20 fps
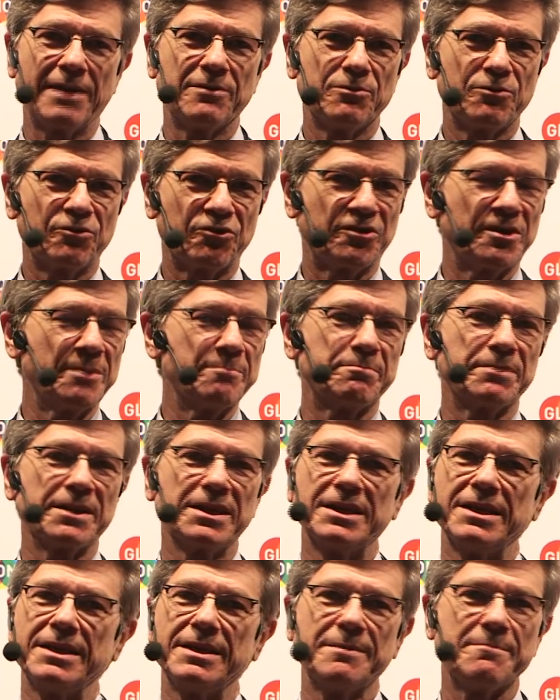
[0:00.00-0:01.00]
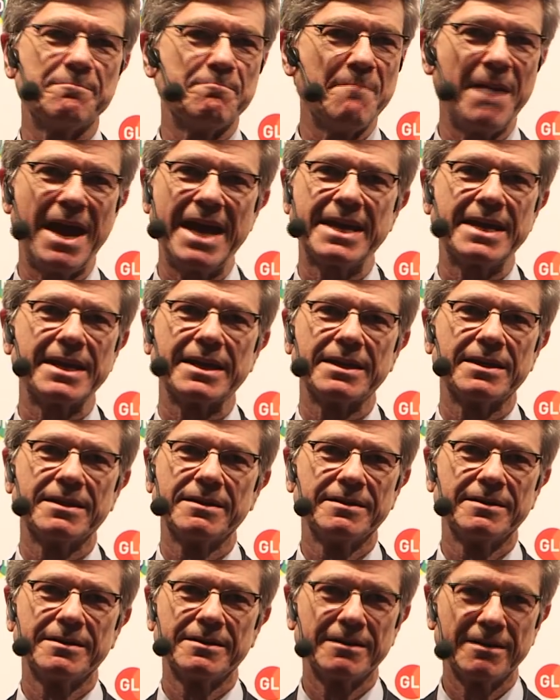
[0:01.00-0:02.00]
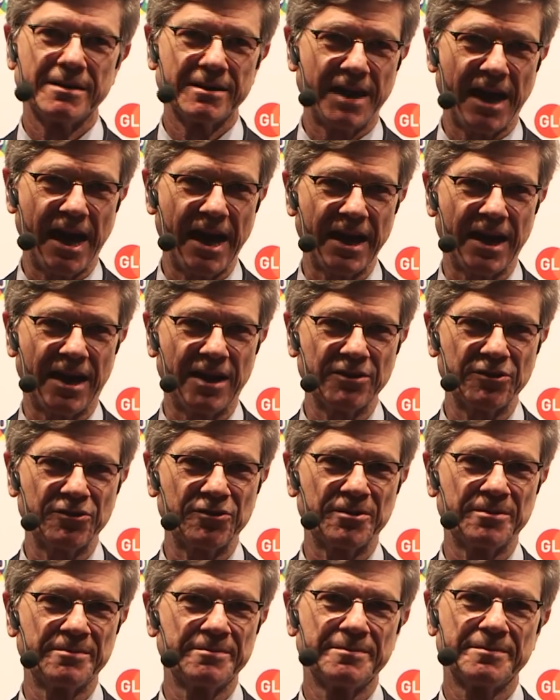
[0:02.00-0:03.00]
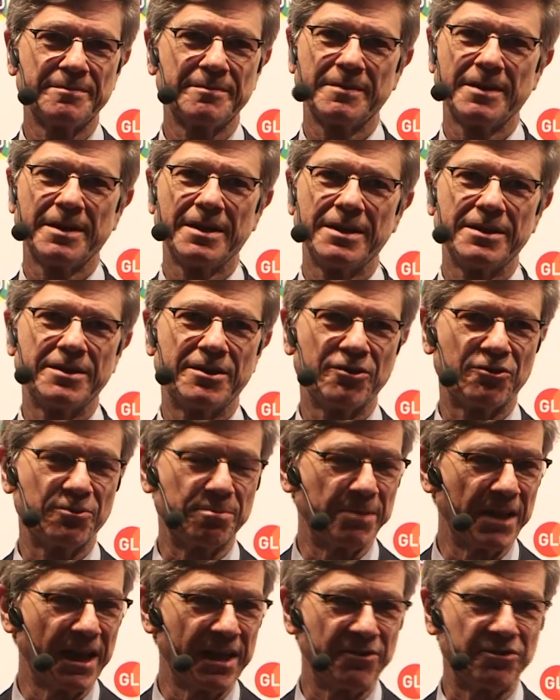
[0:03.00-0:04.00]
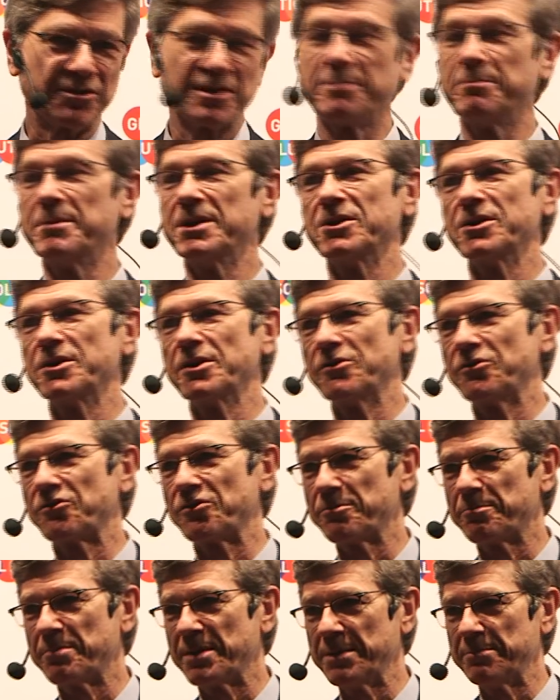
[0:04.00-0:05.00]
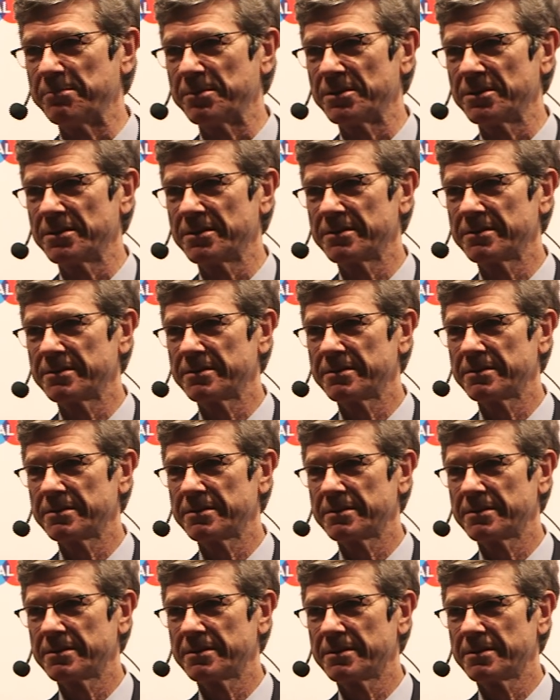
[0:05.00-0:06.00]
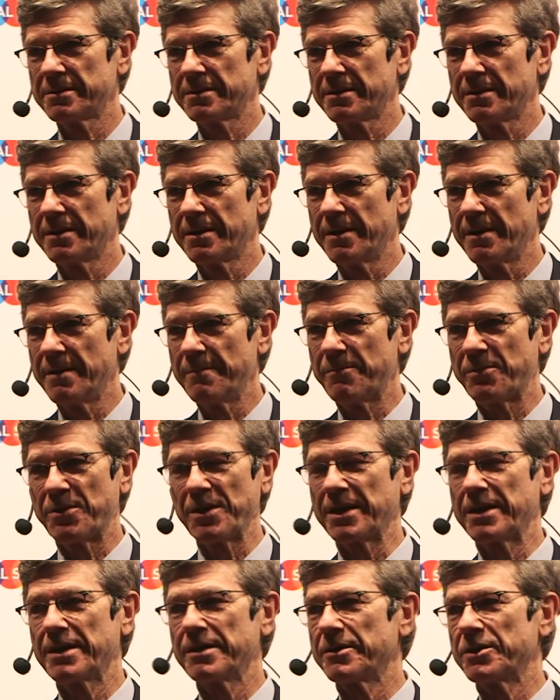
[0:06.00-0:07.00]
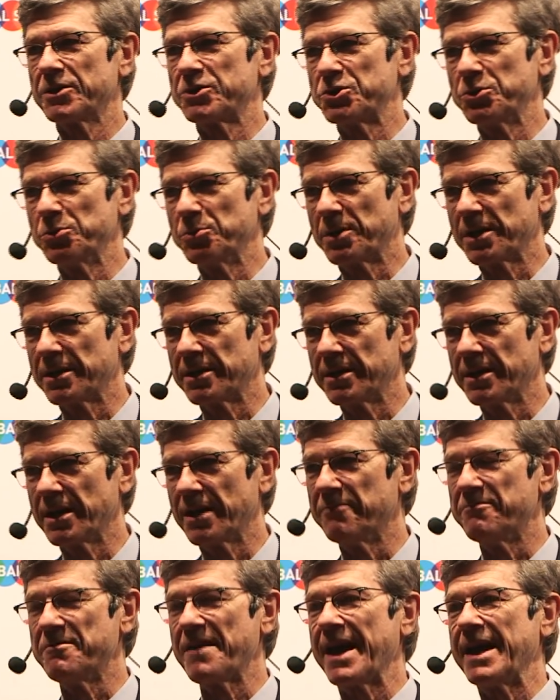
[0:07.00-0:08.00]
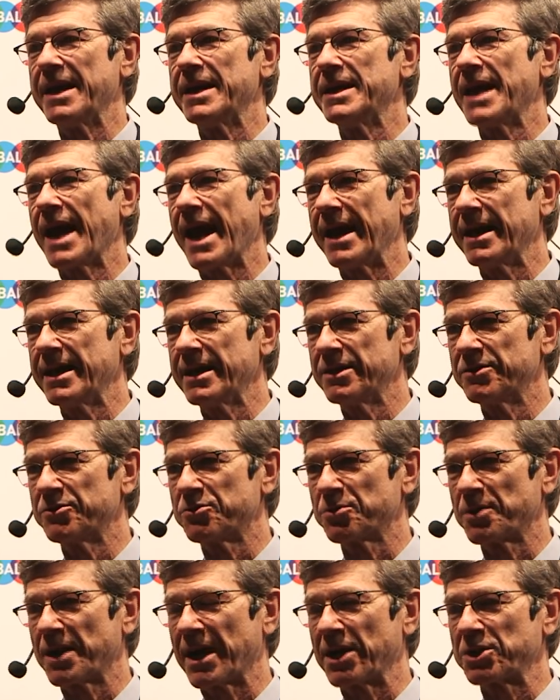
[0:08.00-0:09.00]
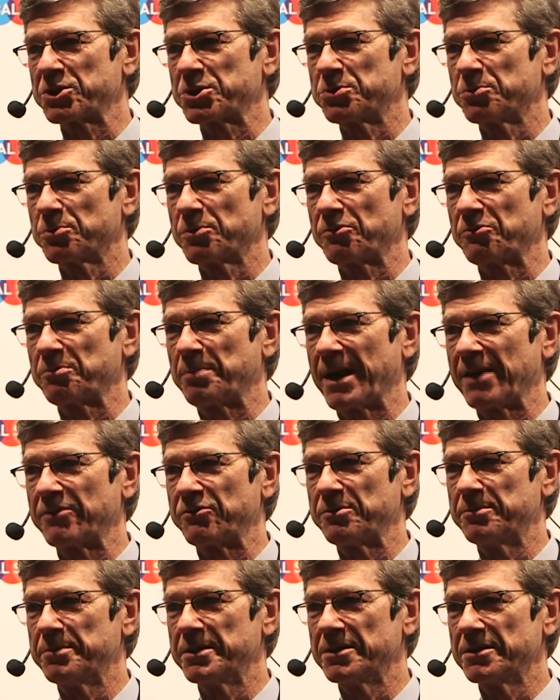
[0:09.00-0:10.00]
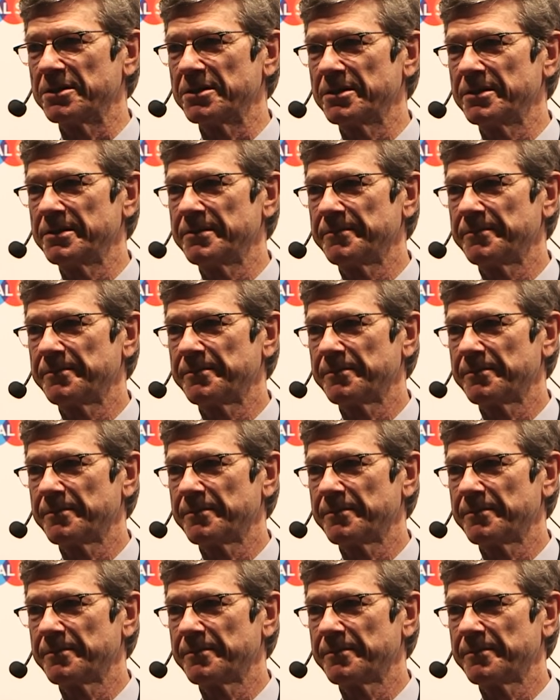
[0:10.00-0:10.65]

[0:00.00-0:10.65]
And simply making chaos, displacing millions of people, thinking that you can evade any international responsibility,